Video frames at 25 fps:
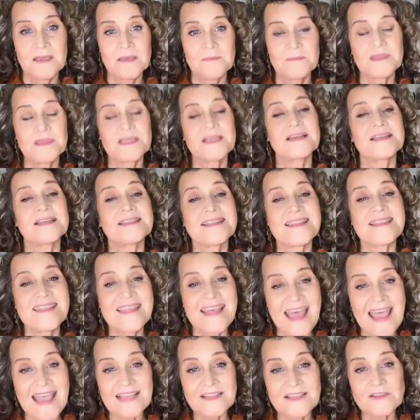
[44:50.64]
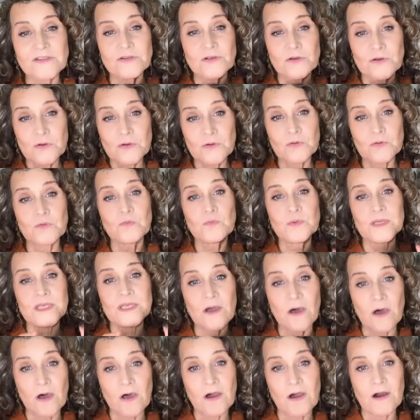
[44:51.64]
because that's who we
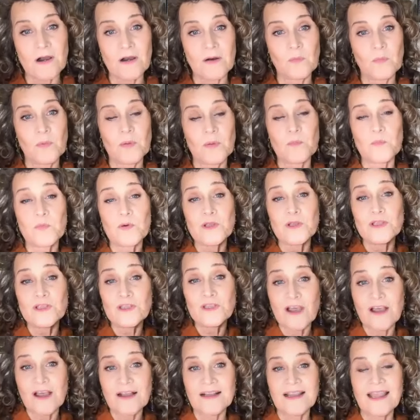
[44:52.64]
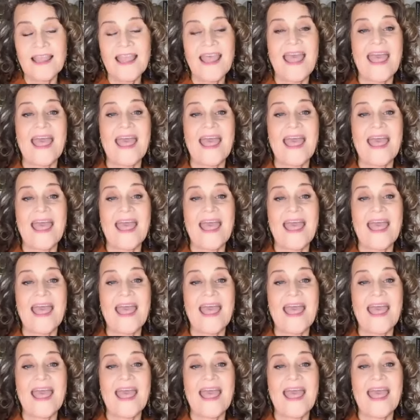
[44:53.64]
are when we're young